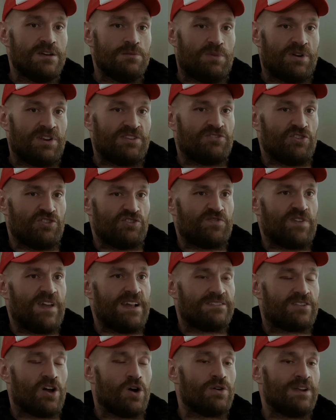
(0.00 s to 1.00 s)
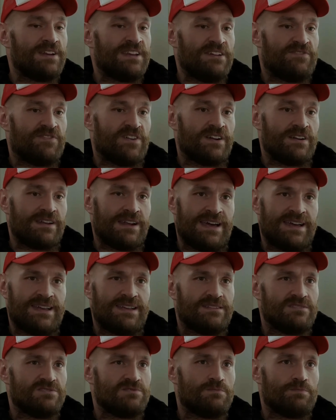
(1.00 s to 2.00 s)
But it does feel totally different. Like,
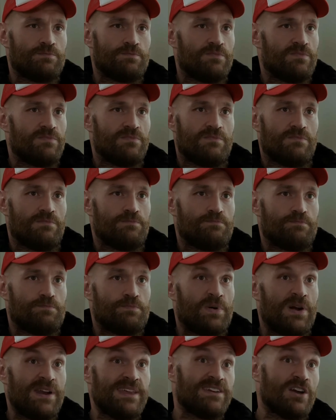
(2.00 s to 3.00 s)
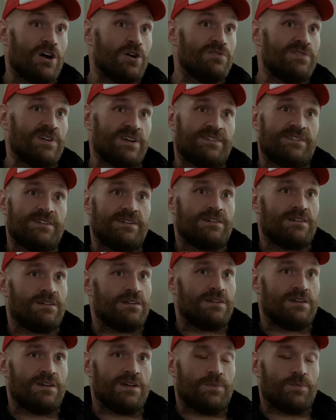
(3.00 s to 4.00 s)
pre-COVID
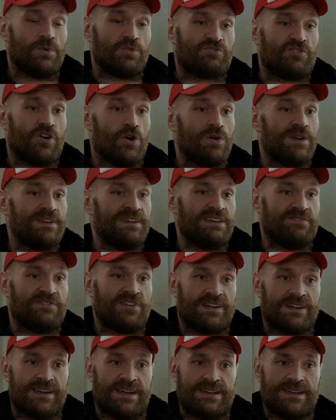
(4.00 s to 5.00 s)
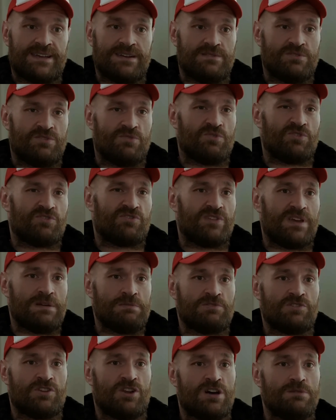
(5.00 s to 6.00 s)
was totally different. Like, it was a
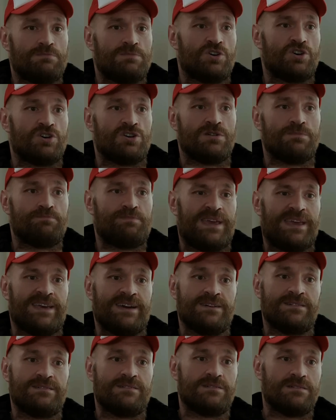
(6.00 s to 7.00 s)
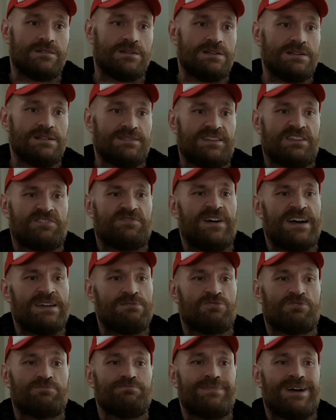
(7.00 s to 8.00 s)
lot more bigger. This
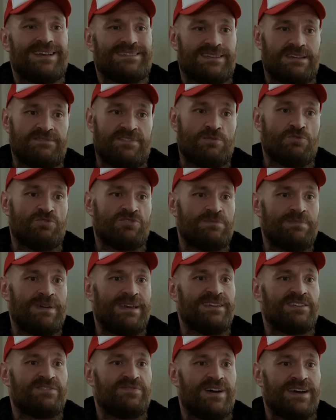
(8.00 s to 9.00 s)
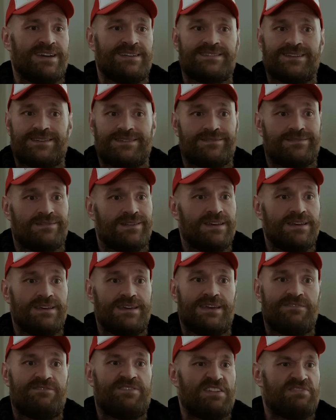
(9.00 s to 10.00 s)
fight was massive. It was the biggest fight in
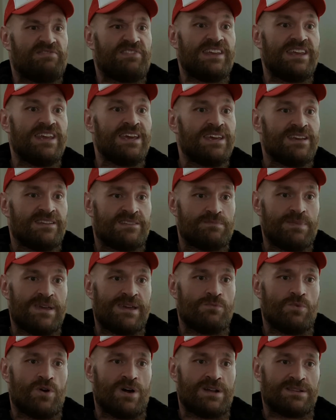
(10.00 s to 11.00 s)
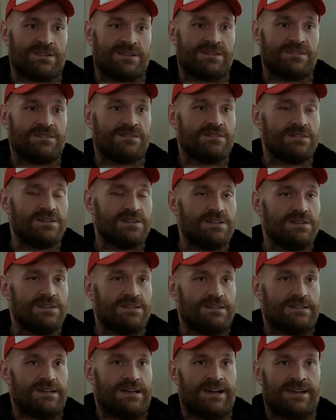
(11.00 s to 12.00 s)
50 years, me and Wilder.
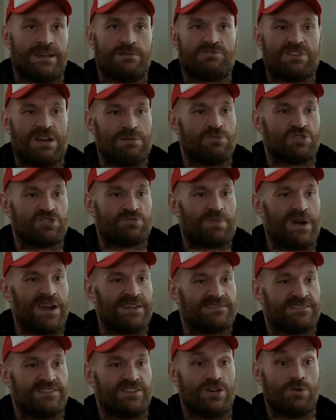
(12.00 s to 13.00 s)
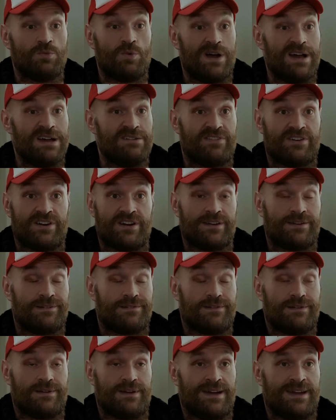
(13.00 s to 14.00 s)
And there was that much press to do whatever, and
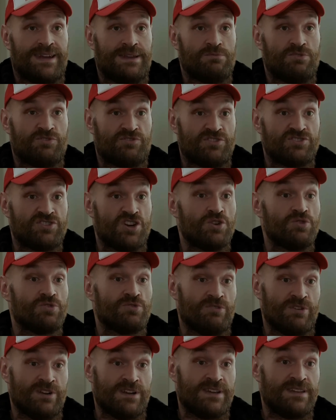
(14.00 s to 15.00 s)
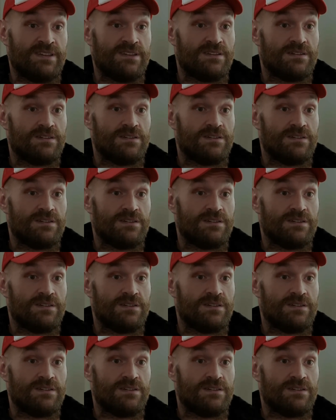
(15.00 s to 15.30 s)
it was a joke, really.